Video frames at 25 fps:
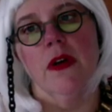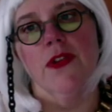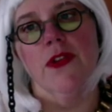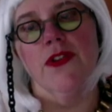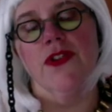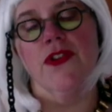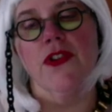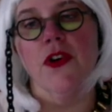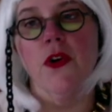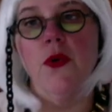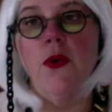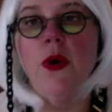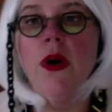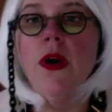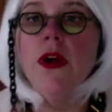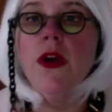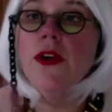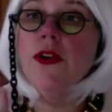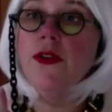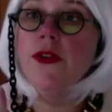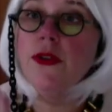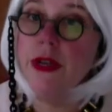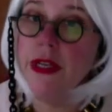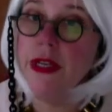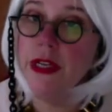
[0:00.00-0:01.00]
So
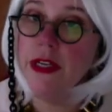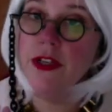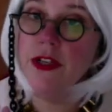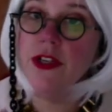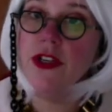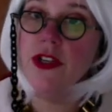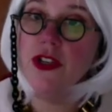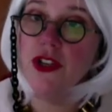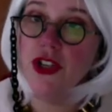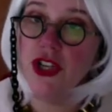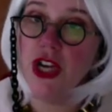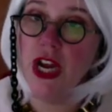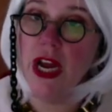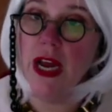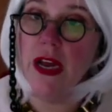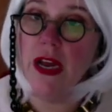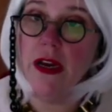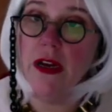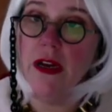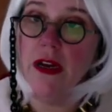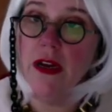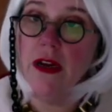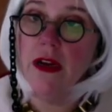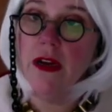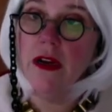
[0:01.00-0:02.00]
you need to check
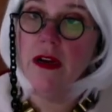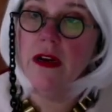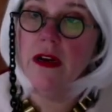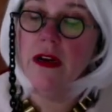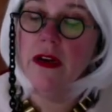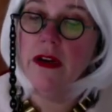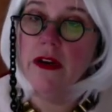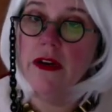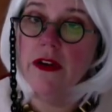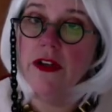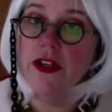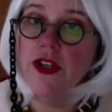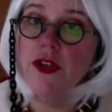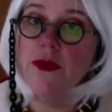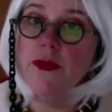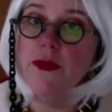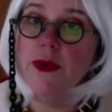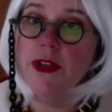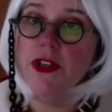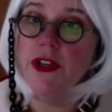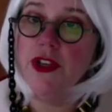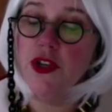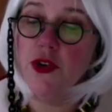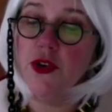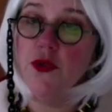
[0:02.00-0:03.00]
to
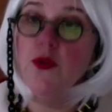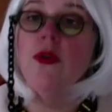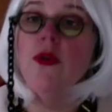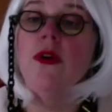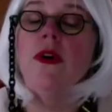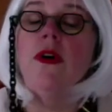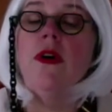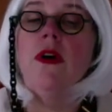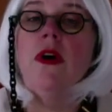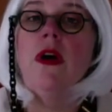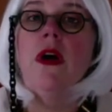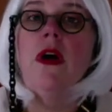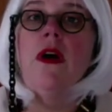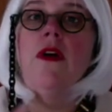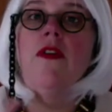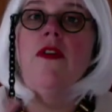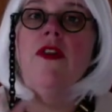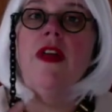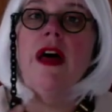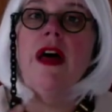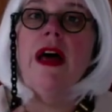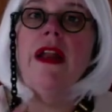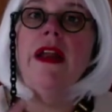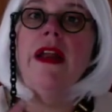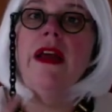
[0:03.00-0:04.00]
be sure
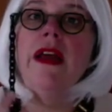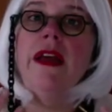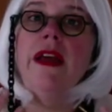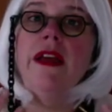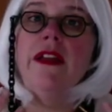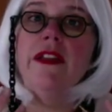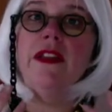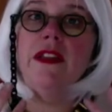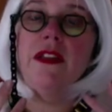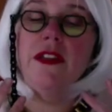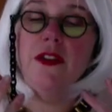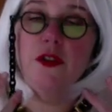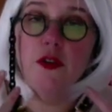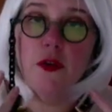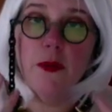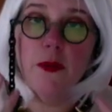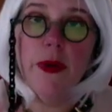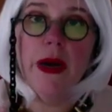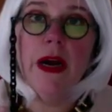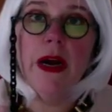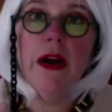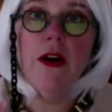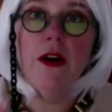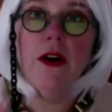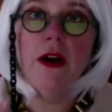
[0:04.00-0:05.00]
that your
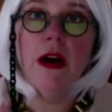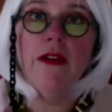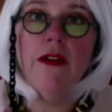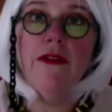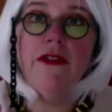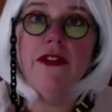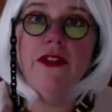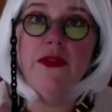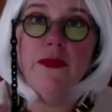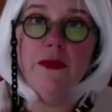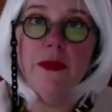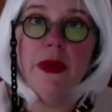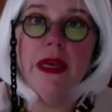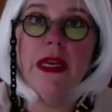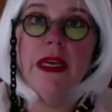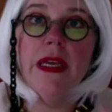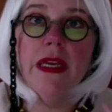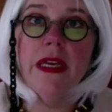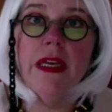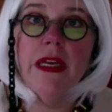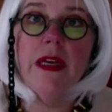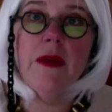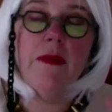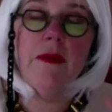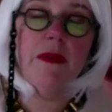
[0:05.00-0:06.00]
paragraph is
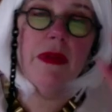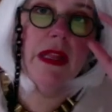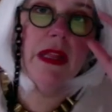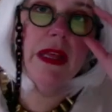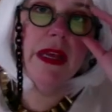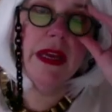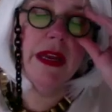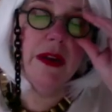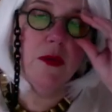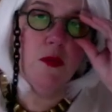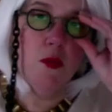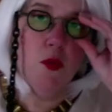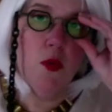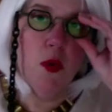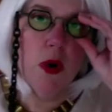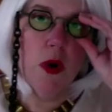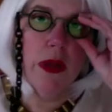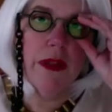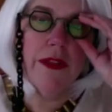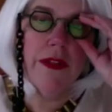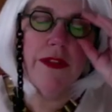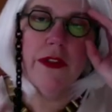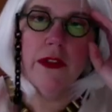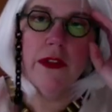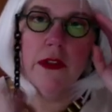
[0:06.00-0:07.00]
making it plain
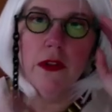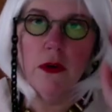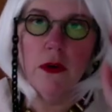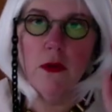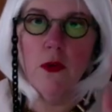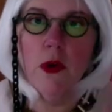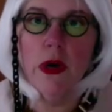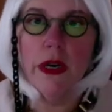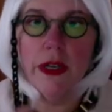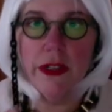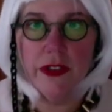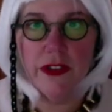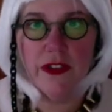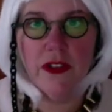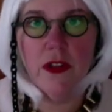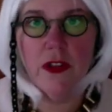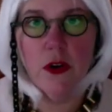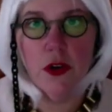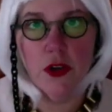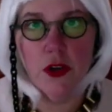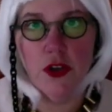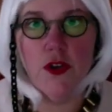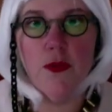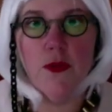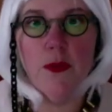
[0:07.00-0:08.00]
what its
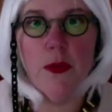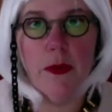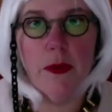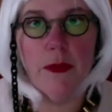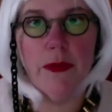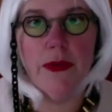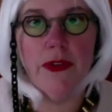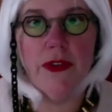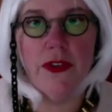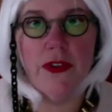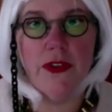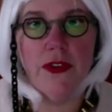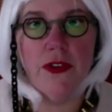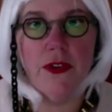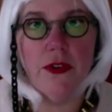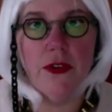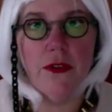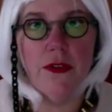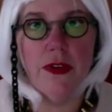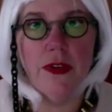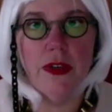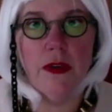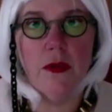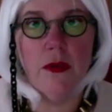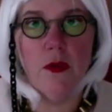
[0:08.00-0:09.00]
larger purpose is
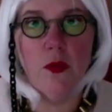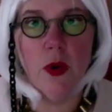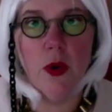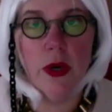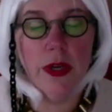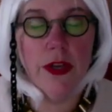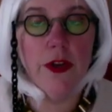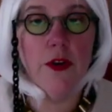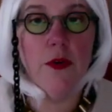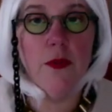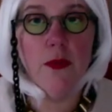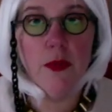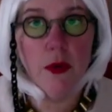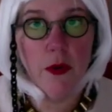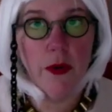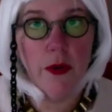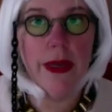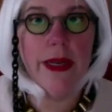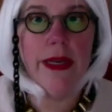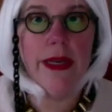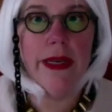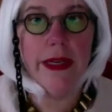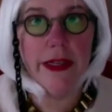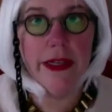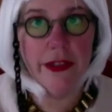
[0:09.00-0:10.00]
serving, what your
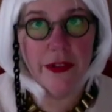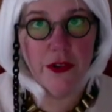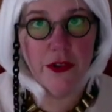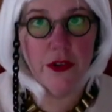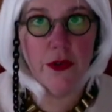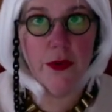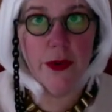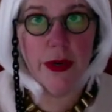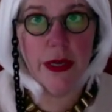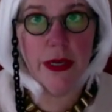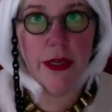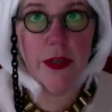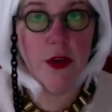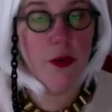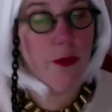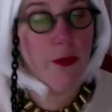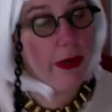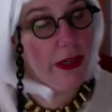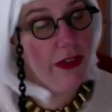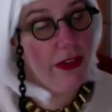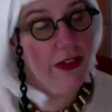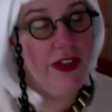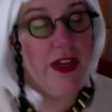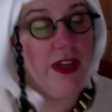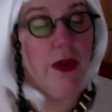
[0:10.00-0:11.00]
point is doing. You
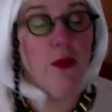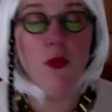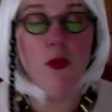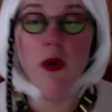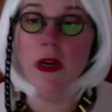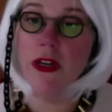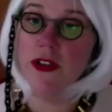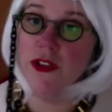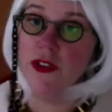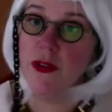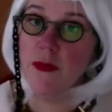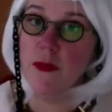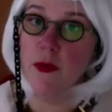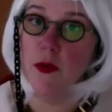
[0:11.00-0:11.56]
might say, what is the